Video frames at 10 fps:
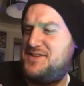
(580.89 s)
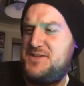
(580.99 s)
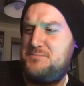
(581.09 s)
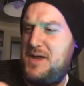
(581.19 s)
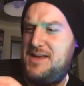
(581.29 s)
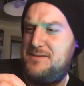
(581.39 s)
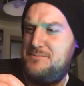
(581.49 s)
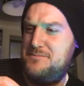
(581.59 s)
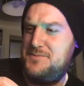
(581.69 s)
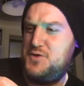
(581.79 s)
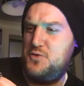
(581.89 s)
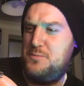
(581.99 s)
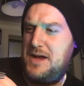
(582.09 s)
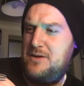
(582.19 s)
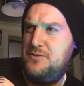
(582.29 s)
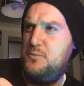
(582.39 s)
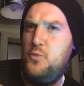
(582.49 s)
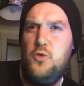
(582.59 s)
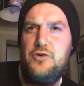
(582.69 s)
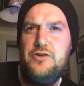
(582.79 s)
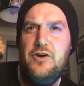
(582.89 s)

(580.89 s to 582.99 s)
just paid him £2 and walked